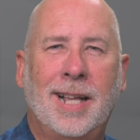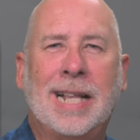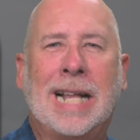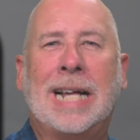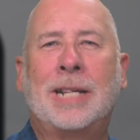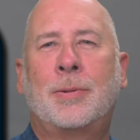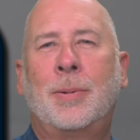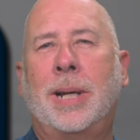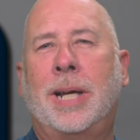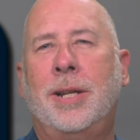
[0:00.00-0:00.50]

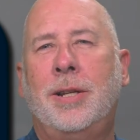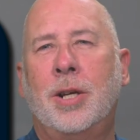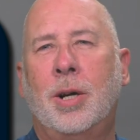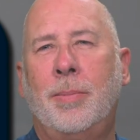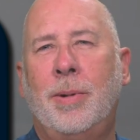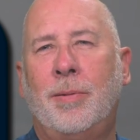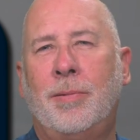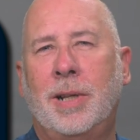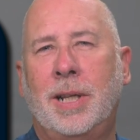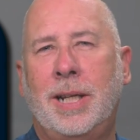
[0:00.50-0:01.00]
Last week,
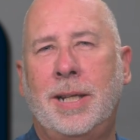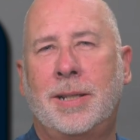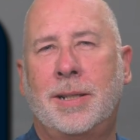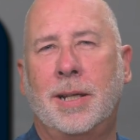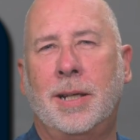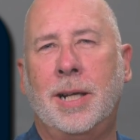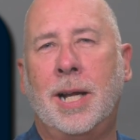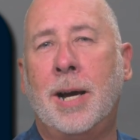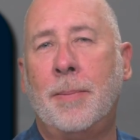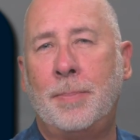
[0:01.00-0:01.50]
Adobe released
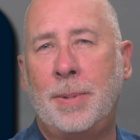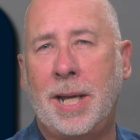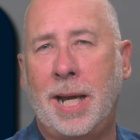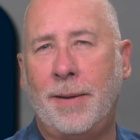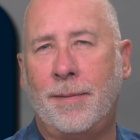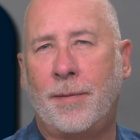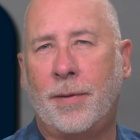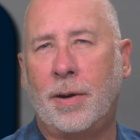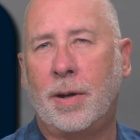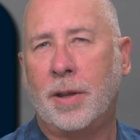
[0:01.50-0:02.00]
an
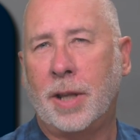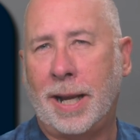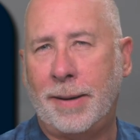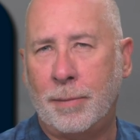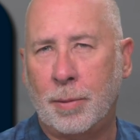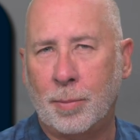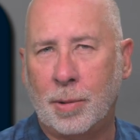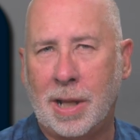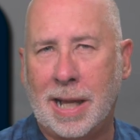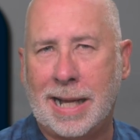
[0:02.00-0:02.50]
update for
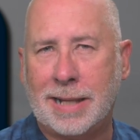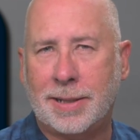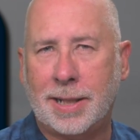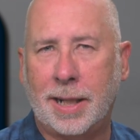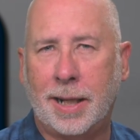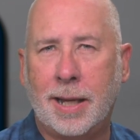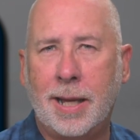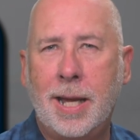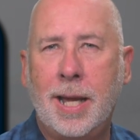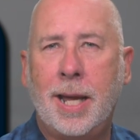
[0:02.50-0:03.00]
Lightroom
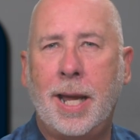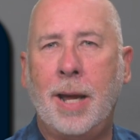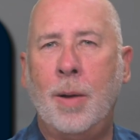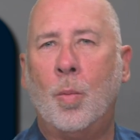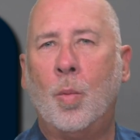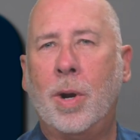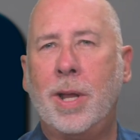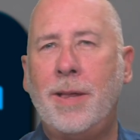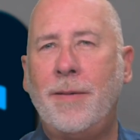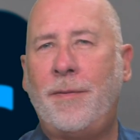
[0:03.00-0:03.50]
Classic,
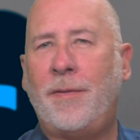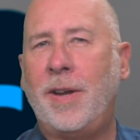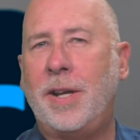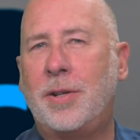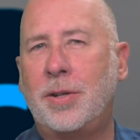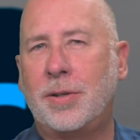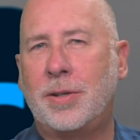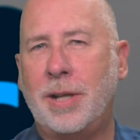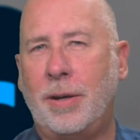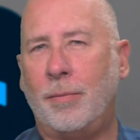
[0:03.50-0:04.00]
and one of the
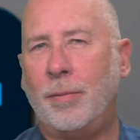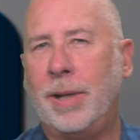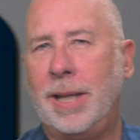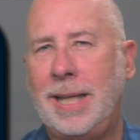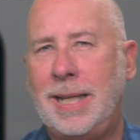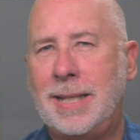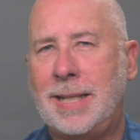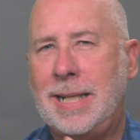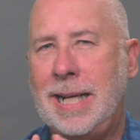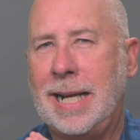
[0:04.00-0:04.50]
features that
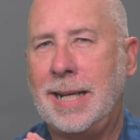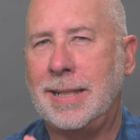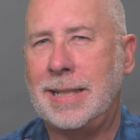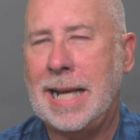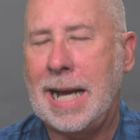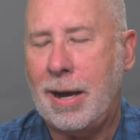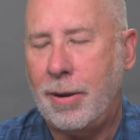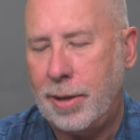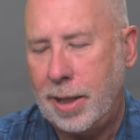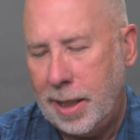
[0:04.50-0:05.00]
really stands
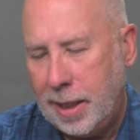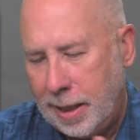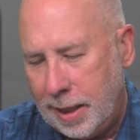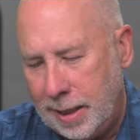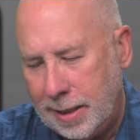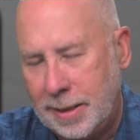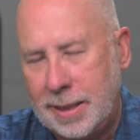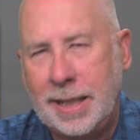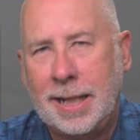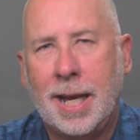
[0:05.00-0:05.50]
out
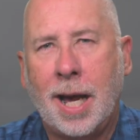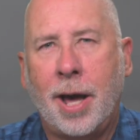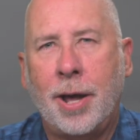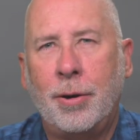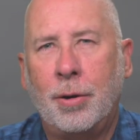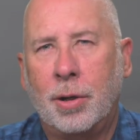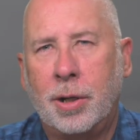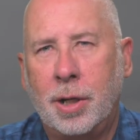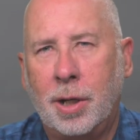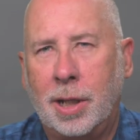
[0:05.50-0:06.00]
is the
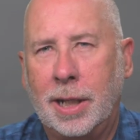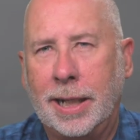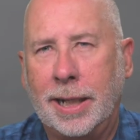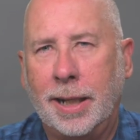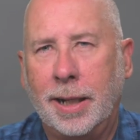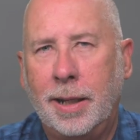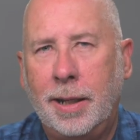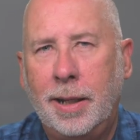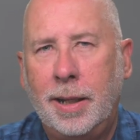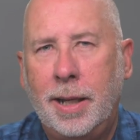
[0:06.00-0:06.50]
auto
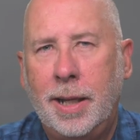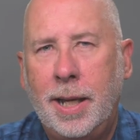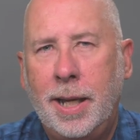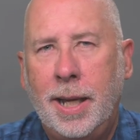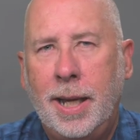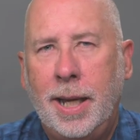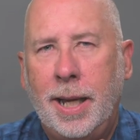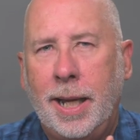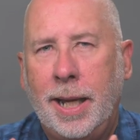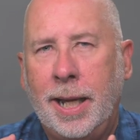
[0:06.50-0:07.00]
culling.
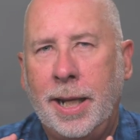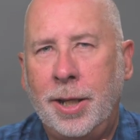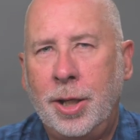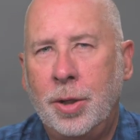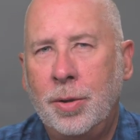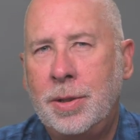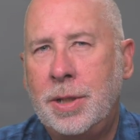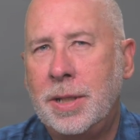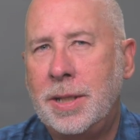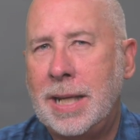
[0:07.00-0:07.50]
It
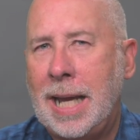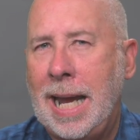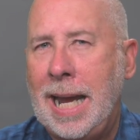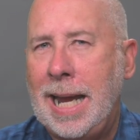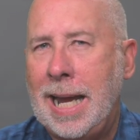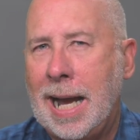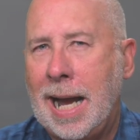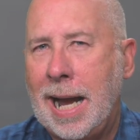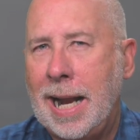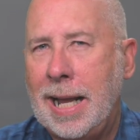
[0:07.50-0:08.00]
uses
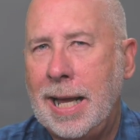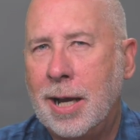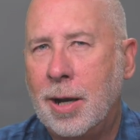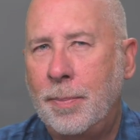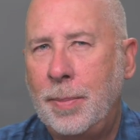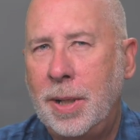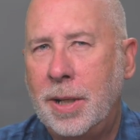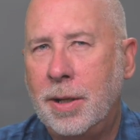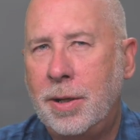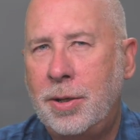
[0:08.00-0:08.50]
AI to
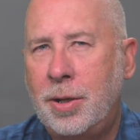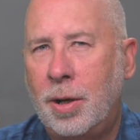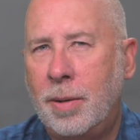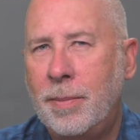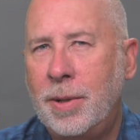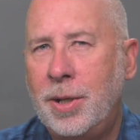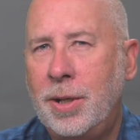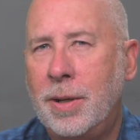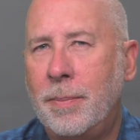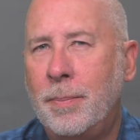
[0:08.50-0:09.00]
help you
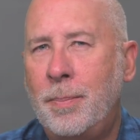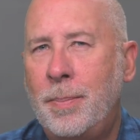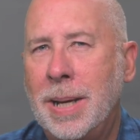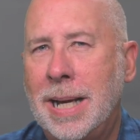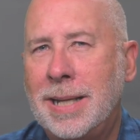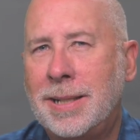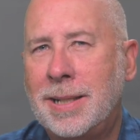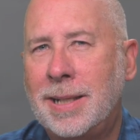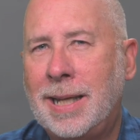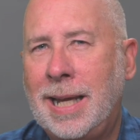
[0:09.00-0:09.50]
determine your
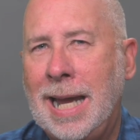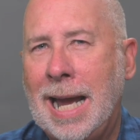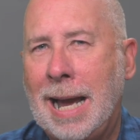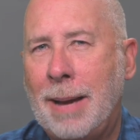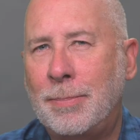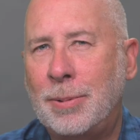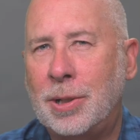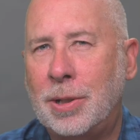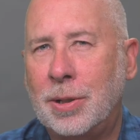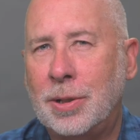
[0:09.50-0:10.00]
best
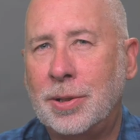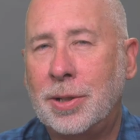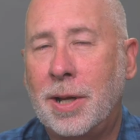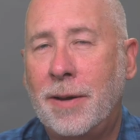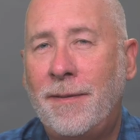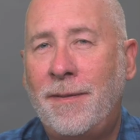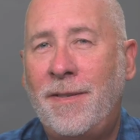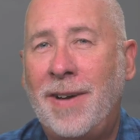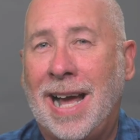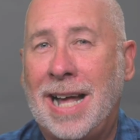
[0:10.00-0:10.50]
captures
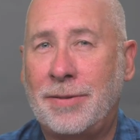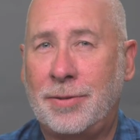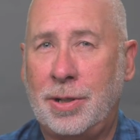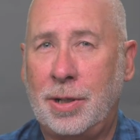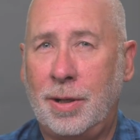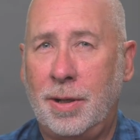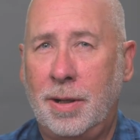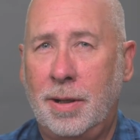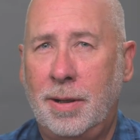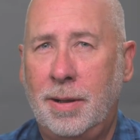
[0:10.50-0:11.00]
faster.